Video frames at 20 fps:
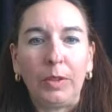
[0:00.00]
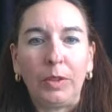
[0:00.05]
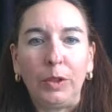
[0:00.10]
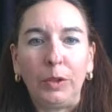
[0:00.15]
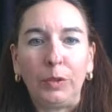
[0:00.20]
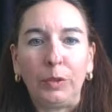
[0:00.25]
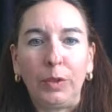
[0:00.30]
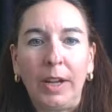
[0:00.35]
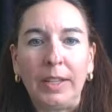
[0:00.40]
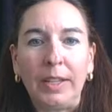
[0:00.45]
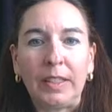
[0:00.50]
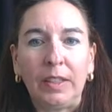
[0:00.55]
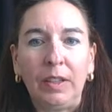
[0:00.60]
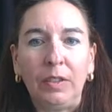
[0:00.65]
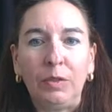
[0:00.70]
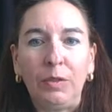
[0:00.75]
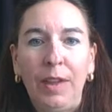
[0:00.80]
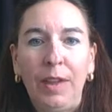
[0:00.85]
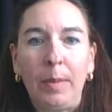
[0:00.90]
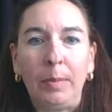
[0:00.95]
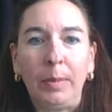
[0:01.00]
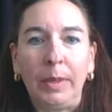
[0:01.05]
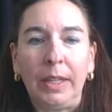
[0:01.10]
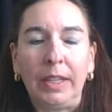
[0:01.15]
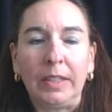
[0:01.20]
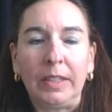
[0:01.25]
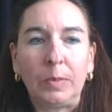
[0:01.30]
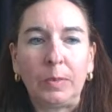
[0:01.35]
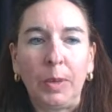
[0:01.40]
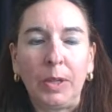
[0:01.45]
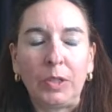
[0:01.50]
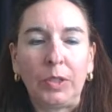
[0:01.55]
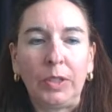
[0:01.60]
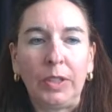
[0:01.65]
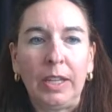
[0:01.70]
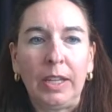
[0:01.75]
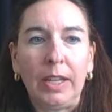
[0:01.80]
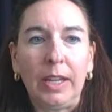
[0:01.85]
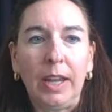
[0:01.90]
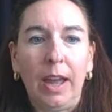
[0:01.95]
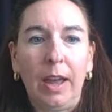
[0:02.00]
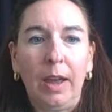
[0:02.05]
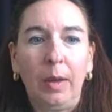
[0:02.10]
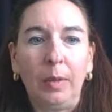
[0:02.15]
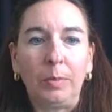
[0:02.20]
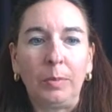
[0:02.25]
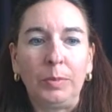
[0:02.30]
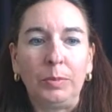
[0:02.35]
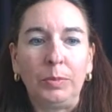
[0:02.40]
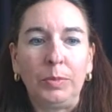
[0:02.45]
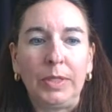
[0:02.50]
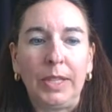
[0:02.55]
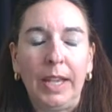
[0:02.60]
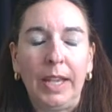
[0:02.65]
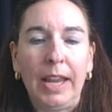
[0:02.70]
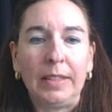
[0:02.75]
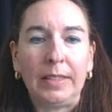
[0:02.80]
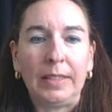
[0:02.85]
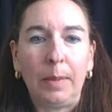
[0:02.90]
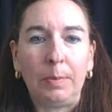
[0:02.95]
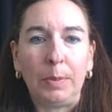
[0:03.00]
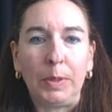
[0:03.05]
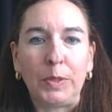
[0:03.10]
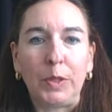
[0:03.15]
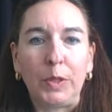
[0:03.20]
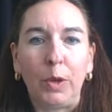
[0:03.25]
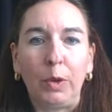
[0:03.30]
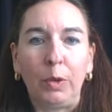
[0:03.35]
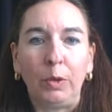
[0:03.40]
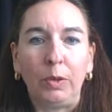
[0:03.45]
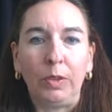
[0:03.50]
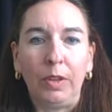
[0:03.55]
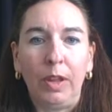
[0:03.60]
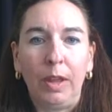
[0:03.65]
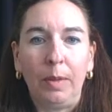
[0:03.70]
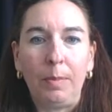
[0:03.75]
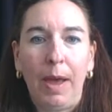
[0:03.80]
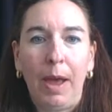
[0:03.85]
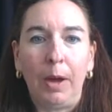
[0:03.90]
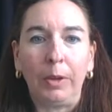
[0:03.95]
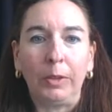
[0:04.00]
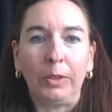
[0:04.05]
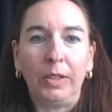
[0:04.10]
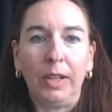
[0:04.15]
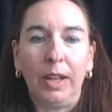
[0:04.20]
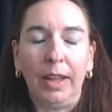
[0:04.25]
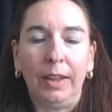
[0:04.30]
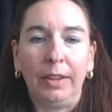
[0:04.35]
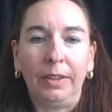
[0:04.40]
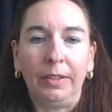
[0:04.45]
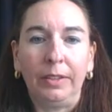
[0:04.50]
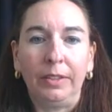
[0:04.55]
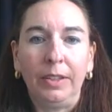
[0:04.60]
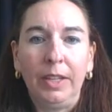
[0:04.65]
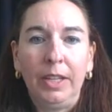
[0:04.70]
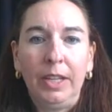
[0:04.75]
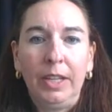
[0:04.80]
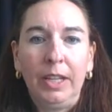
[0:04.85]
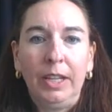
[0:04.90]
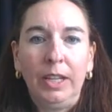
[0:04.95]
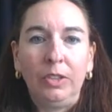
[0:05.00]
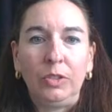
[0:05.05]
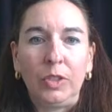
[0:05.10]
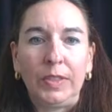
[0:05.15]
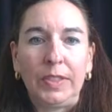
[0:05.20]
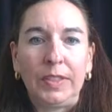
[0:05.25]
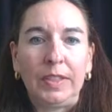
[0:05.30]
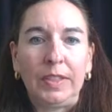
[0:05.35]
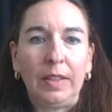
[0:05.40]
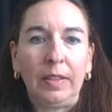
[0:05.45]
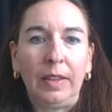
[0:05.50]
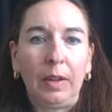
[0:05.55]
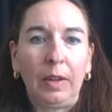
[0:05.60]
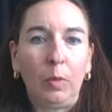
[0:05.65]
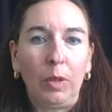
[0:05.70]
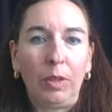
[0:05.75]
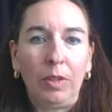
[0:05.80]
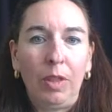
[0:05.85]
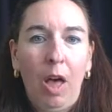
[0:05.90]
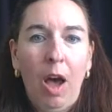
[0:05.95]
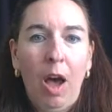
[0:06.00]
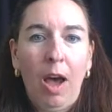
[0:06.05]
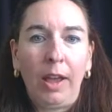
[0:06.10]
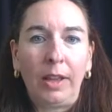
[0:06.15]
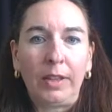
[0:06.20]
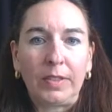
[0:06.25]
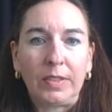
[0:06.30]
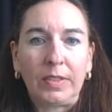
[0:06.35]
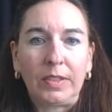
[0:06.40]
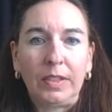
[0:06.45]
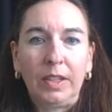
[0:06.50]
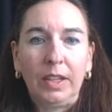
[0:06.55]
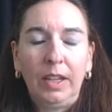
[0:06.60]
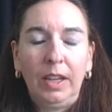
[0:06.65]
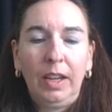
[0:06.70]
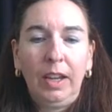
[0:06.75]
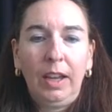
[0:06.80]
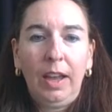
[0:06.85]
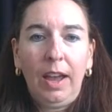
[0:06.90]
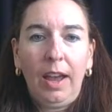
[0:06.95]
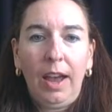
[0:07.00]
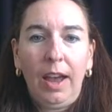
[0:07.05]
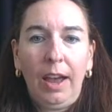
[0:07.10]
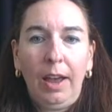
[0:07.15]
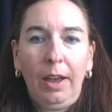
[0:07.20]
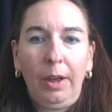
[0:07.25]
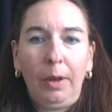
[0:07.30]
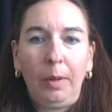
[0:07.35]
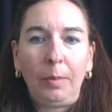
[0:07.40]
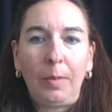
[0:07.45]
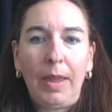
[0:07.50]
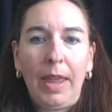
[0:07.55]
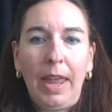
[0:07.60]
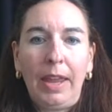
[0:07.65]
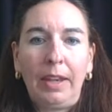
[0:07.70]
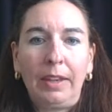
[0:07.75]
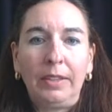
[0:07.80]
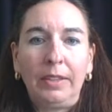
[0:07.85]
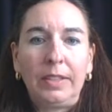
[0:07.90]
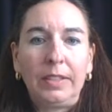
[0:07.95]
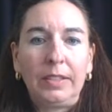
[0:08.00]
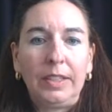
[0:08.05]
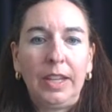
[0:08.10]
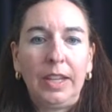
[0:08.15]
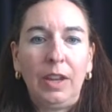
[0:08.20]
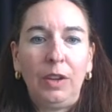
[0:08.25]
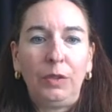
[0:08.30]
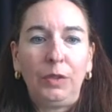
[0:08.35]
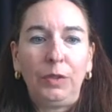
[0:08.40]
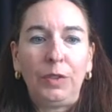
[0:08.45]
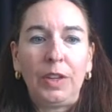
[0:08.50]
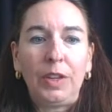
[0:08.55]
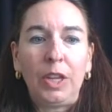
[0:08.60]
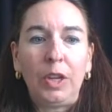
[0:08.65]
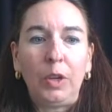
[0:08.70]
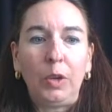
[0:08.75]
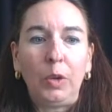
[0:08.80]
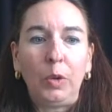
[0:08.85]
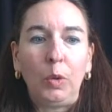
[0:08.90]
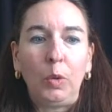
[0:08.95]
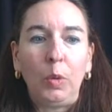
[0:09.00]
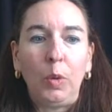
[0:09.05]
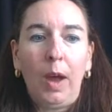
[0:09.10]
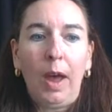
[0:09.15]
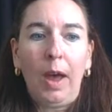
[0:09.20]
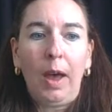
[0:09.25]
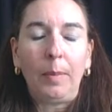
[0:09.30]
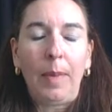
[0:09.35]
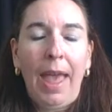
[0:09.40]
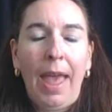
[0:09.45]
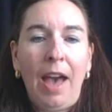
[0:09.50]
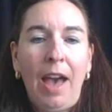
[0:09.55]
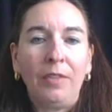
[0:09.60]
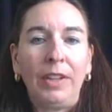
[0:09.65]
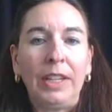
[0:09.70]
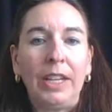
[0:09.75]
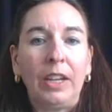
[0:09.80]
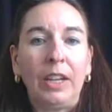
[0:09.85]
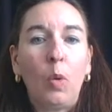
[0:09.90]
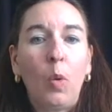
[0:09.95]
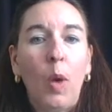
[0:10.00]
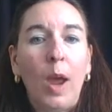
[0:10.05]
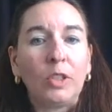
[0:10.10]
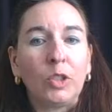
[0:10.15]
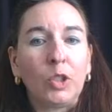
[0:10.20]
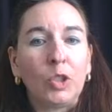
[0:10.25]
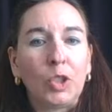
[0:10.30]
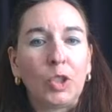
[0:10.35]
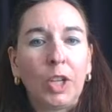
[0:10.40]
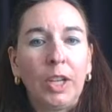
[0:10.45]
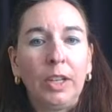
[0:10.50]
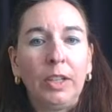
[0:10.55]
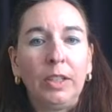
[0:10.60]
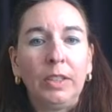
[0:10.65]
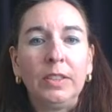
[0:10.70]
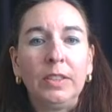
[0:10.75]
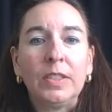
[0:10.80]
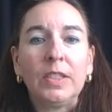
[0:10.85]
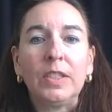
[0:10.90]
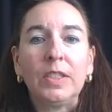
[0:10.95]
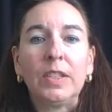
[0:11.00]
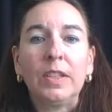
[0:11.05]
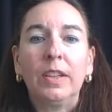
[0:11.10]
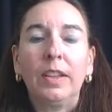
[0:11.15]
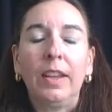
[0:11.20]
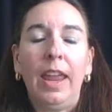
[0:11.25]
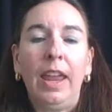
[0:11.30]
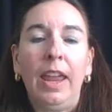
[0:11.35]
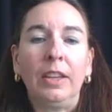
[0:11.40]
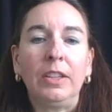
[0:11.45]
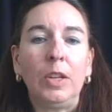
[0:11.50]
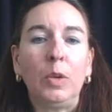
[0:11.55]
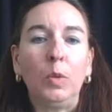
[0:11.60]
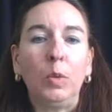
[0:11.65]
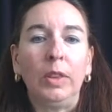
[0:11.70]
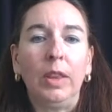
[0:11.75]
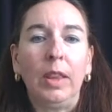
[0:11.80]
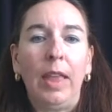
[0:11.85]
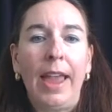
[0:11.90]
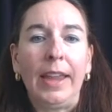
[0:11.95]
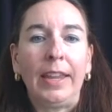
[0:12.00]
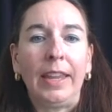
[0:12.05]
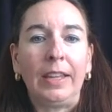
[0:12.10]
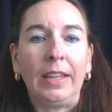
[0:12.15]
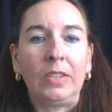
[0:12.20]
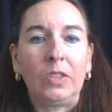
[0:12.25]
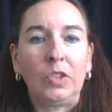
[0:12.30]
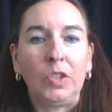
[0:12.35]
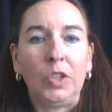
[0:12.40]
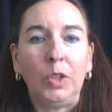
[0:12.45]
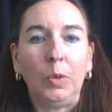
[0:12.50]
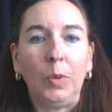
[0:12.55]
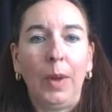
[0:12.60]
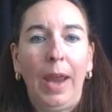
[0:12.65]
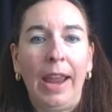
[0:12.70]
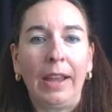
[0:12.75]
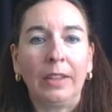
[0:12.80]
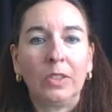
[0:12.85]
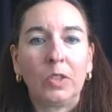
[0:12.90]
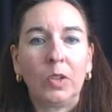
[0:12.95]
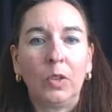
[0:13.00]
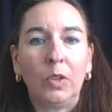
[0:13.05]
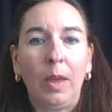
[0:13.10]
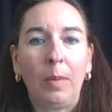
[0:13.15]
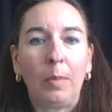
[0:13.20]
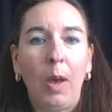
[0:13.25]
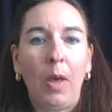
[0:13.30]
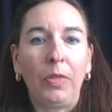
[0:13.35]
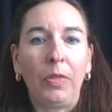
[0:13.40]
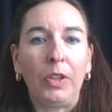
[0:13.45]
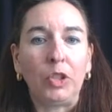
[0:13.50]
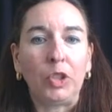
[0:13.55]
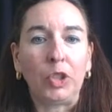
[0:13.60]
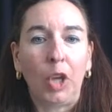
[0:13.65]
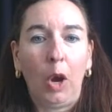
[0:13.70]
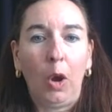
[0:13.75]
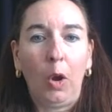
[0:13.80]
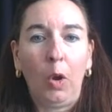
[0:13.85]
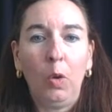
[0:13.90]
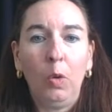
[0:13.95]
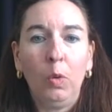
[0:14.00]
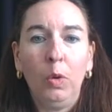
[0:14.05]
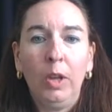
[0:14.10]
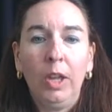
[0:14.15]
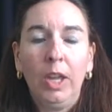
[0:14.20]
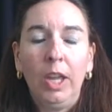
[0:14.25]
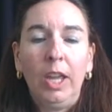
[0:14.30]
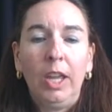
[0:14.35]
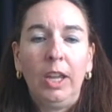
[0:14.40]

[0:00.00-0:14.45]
with your friends and family, especially today's episode about just dealing with loss. And if you have any questions and you would like us to answer them on the show,